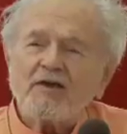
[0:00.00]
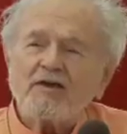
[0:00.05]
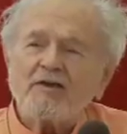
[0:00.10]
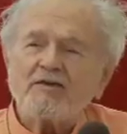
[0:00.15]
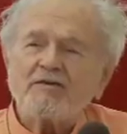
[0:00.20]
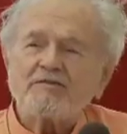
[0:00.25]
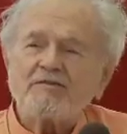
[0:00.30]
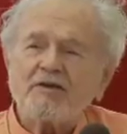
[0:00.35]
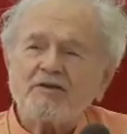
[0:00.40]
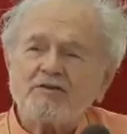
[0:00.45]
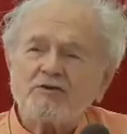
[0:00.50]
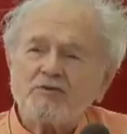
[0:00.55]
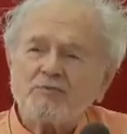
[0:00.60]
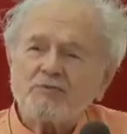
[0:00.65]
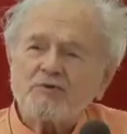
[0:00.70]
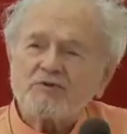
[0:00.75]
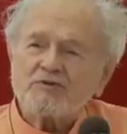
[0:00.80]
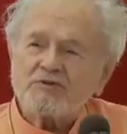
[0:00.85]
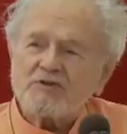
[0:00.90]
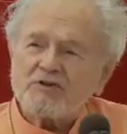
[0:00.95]
He said, "You
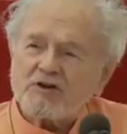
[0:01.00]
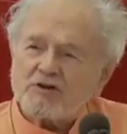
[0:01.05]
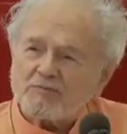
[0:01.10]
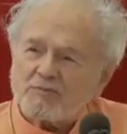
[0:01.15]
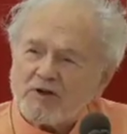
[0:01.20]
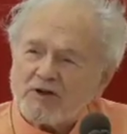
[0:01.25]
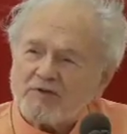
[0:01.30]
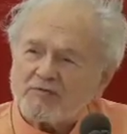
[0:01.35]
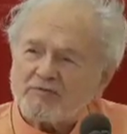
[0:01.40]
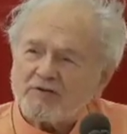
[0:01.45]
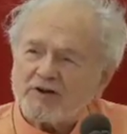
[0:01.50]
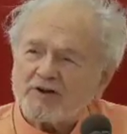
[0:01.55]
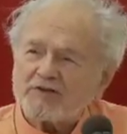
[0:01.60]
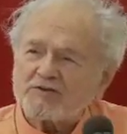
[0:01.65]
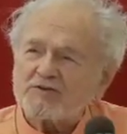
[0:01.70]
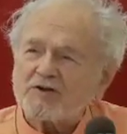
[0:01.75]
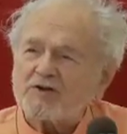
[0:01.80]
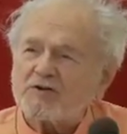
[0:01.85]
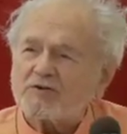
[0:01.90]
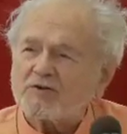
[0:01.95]
must eat my
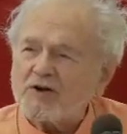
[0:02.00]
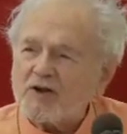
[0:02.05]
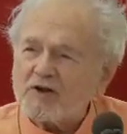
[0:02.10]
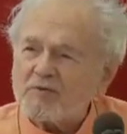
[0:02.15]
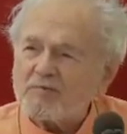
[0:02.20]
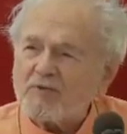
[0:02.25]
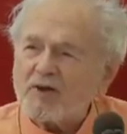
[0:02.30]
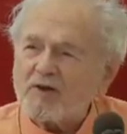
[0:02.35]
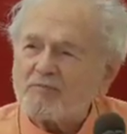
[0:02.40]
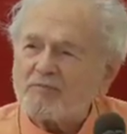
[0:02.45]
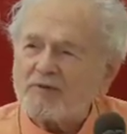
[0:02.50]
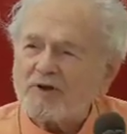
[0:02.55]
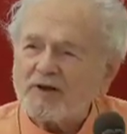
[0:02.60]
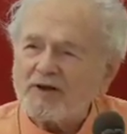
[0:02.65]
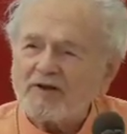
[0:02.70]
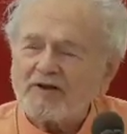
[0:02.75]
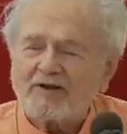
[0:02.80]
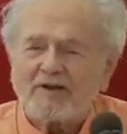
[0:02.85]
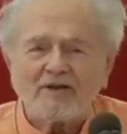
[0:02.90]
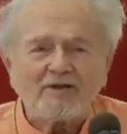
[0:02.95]
flesh and drink my
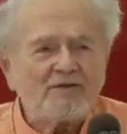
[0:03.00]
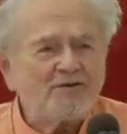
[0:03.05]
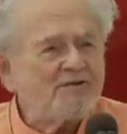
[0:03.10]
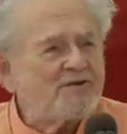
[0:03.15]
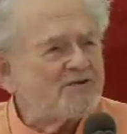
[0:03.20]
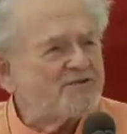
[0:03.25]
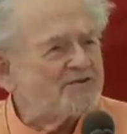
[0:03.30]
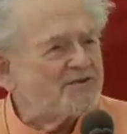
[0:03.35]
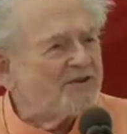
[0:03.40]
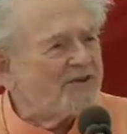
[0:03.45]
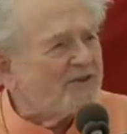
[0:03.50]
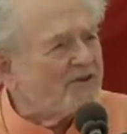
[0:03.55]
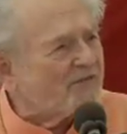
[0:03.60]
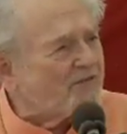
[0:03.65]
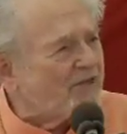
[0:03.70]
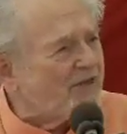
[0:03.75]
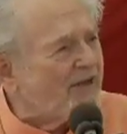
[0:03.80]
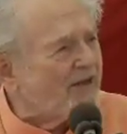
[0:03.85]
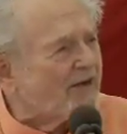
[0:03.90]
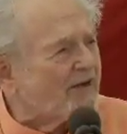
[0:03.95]
blood." Now, you just think
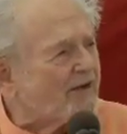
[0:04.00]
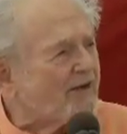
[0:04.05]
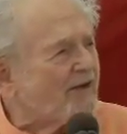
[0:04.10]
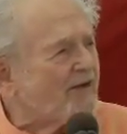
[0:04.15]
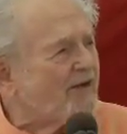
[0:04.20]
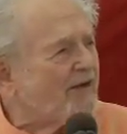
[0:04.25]
of that.